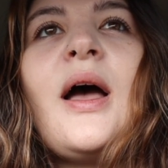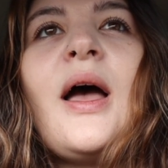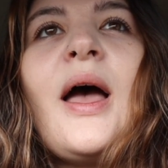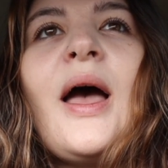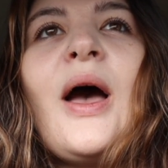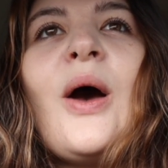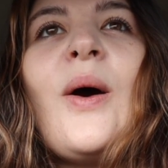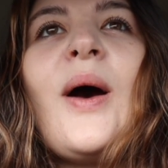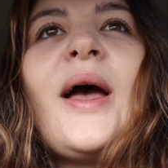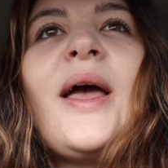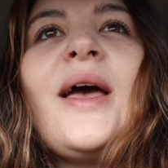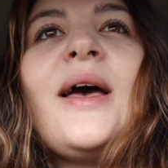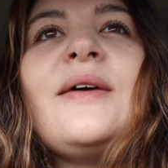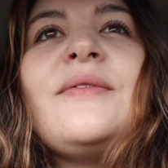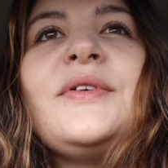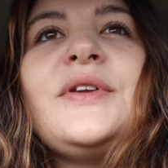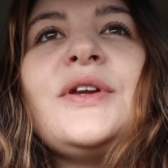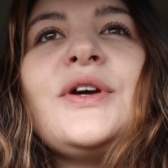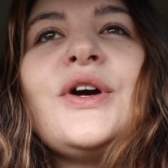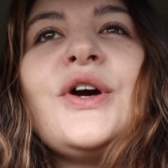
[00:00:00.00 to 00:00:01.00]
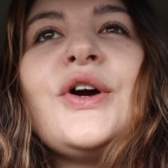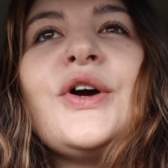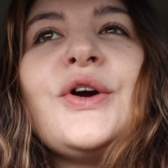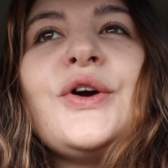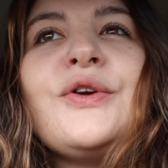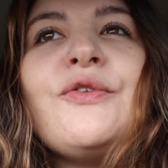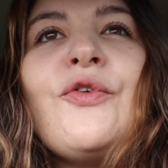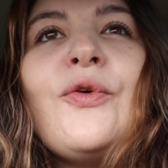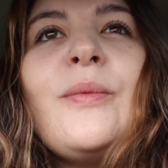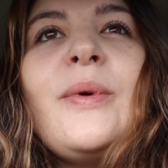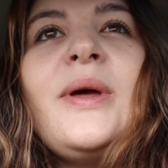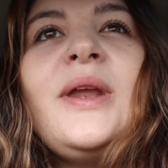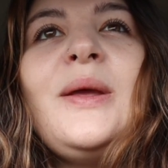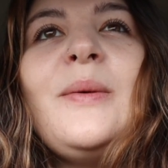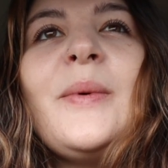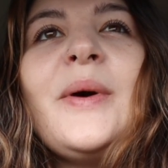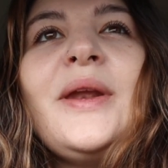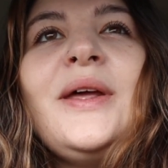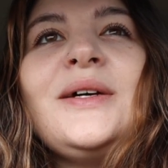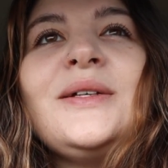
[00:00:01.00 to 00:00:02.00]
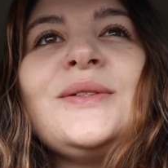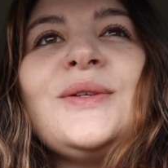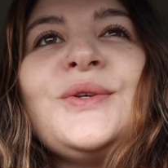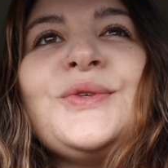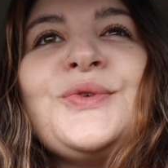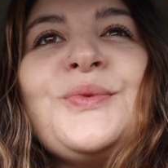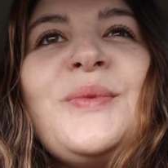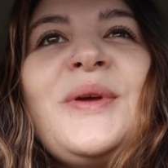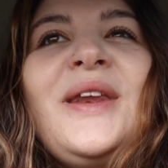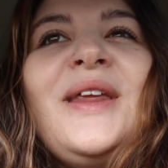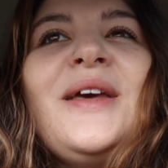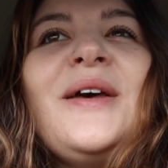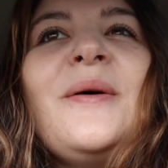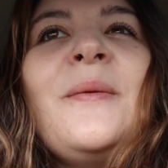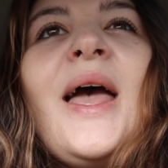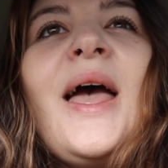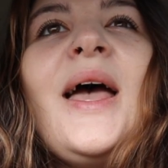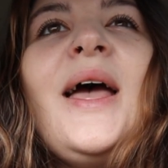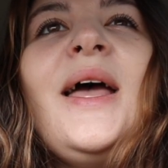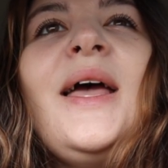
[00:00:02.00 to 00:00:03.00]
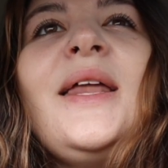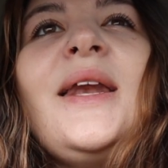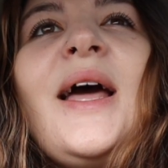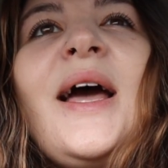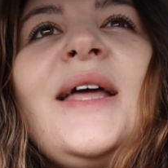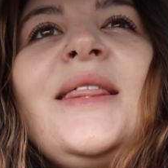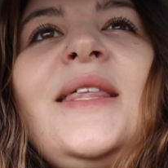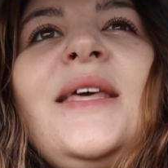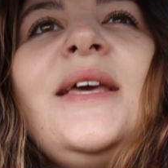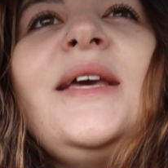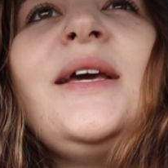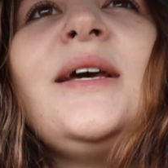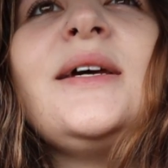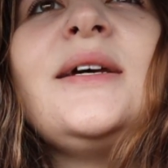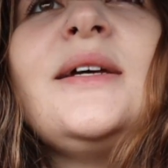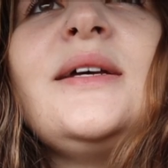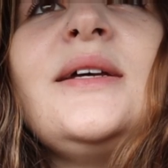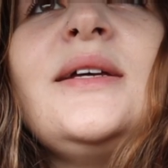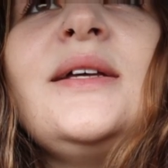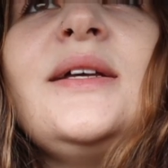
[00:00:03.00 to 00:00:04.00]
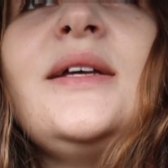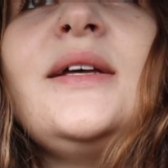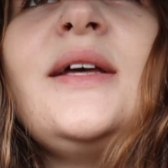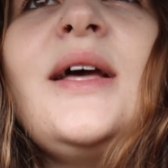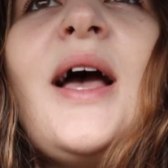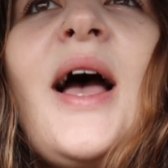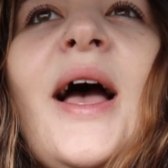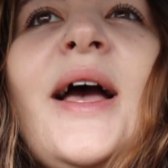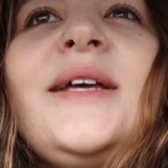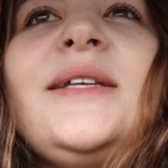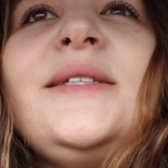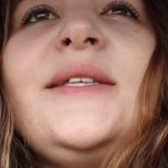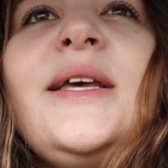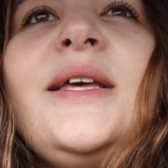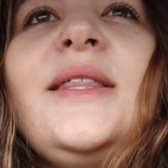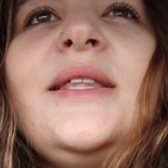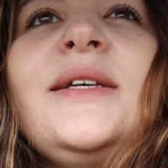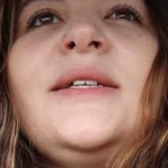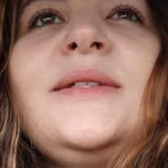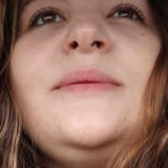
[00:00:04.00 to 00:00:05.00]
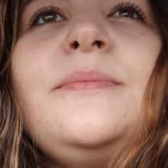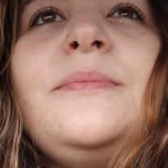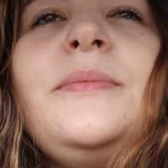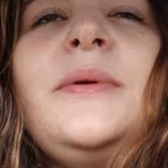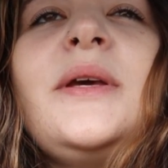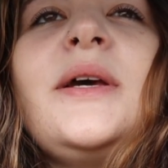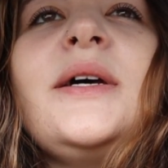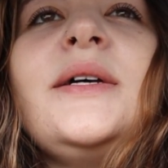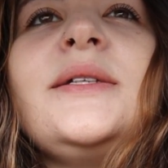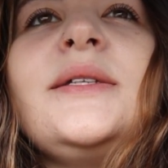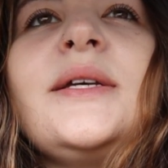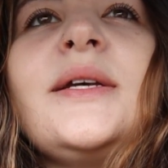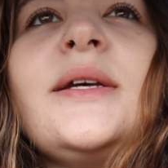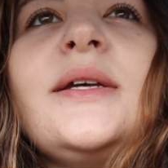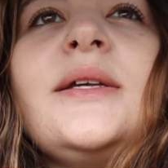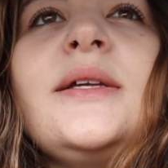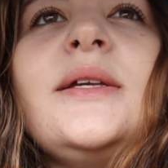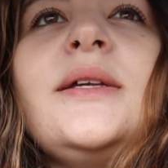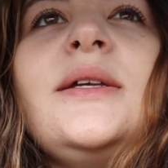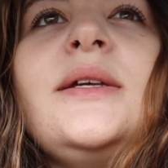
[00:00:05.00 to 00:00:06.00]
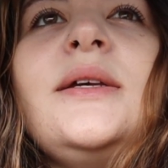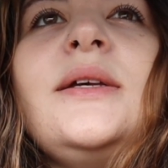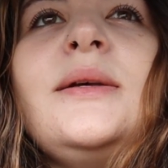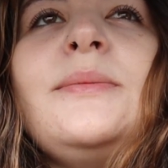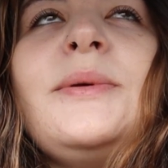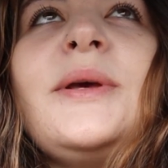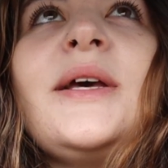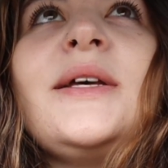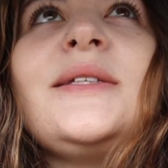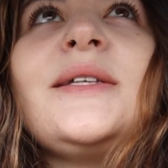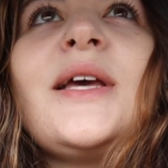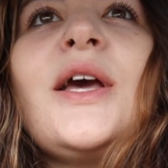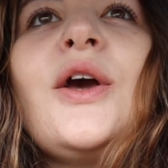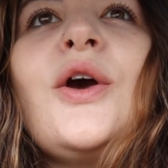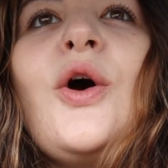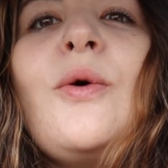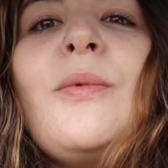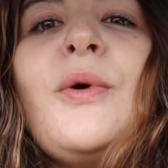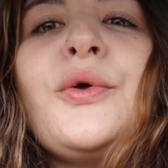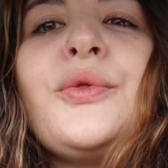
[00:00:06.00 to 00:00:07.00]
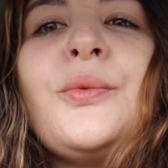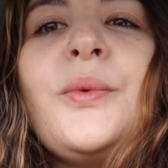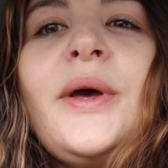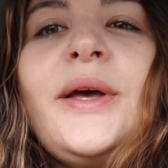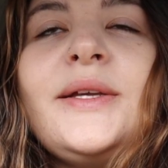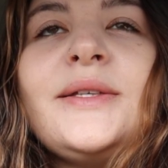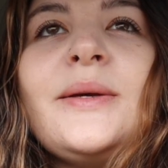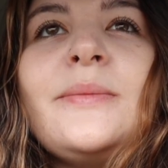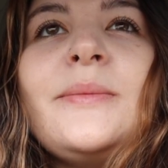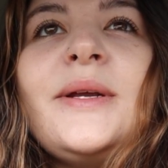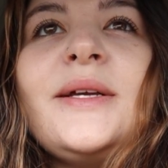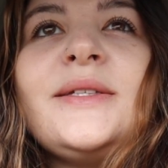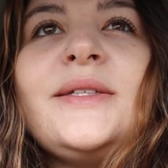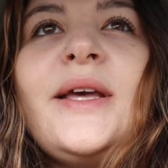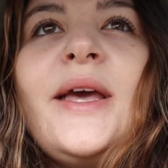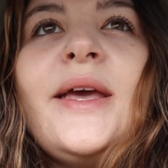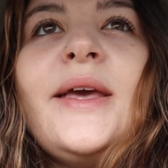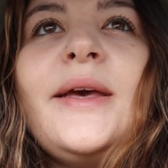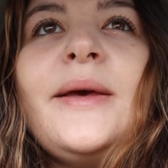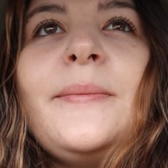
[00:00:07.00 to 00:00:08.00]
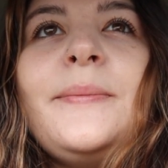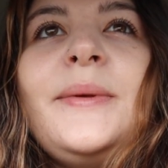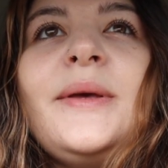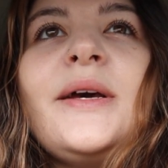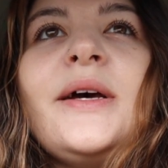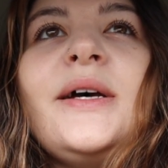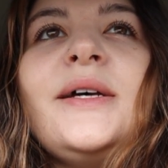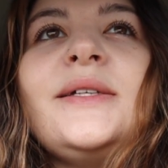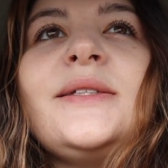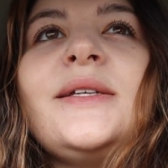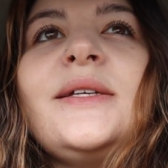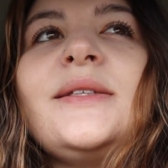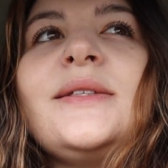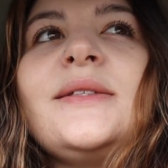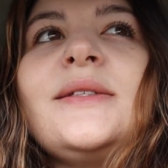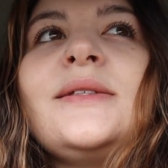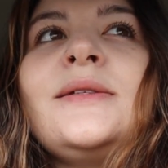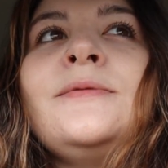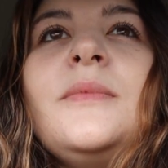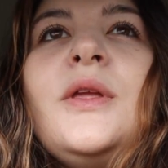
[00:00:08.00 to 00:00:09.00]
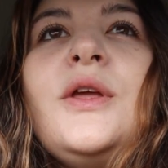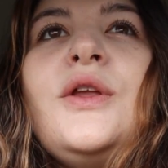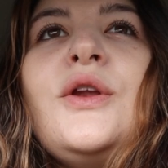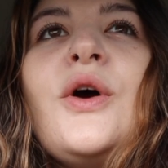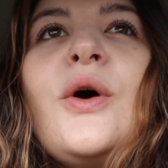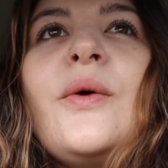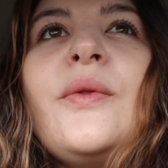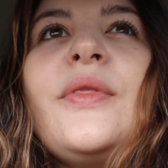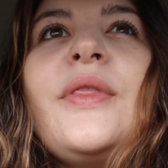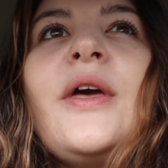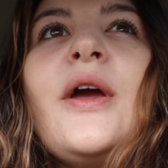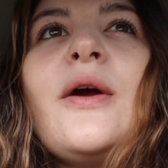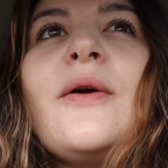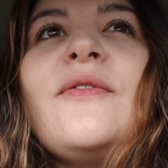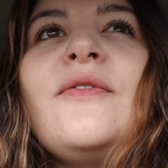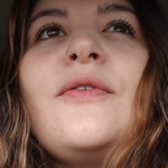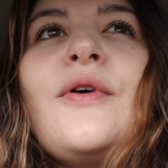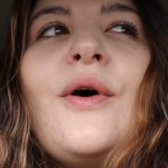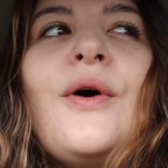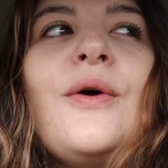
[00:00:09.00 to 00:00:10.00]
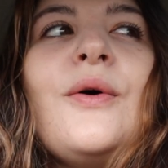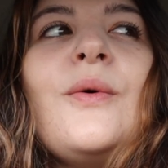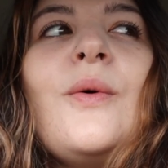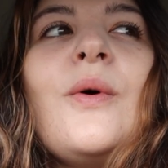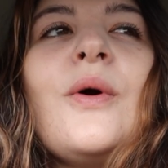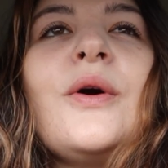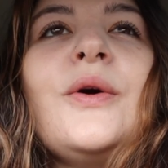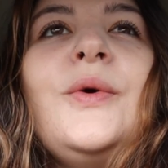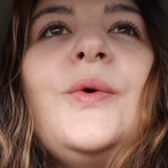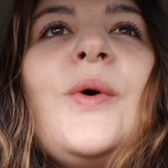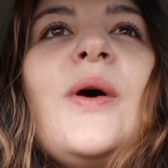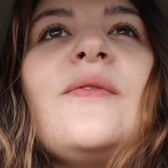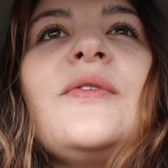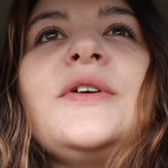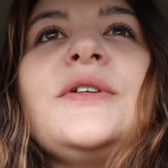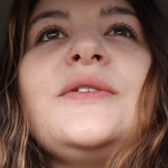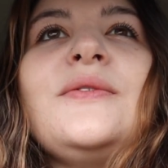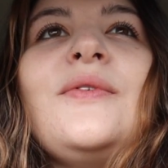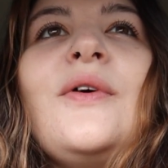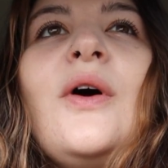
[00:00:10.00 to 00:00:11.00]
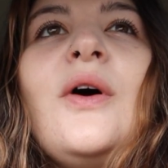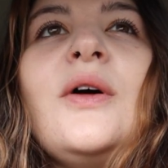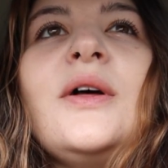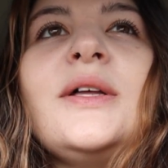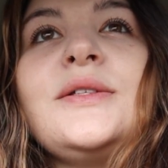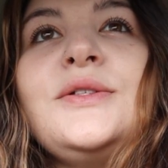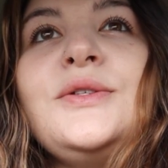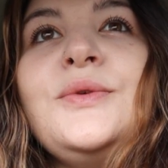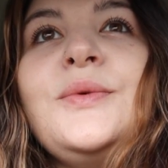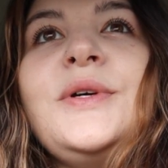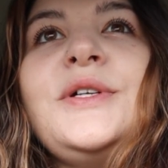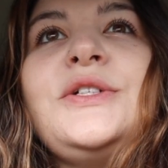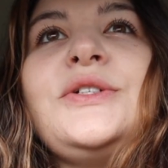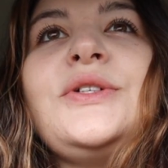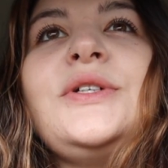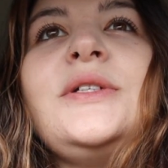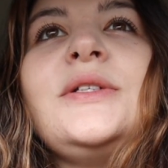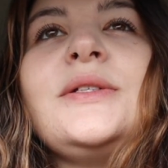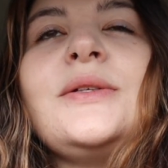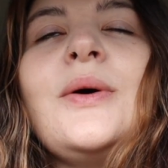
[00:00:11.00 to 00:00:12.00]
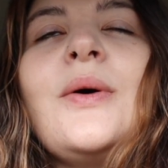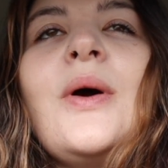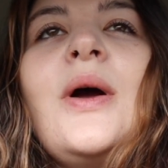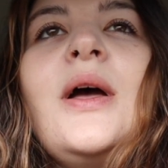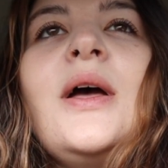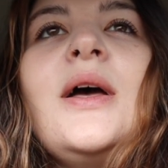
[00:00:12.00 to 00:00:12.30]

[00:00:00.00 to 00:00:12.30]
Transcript: how I haven't heard from anybody on social media. And I think I say this because it can go both ways. I'm not saying it because it's, you know, their fault or whoever's fault. It's two-way street, so.